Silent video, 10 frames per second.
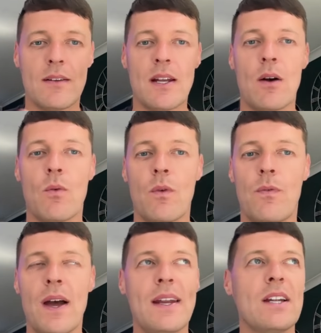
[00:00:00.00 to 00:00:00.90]
Now,
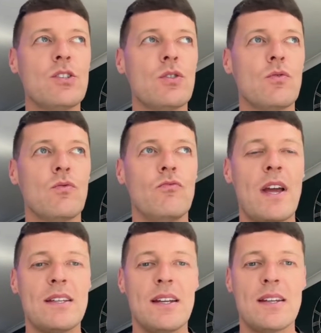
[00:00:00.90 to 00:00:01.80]
financial
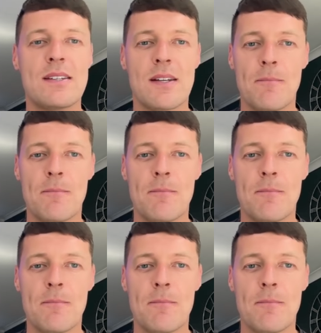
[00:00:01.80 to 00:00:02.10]
readiness,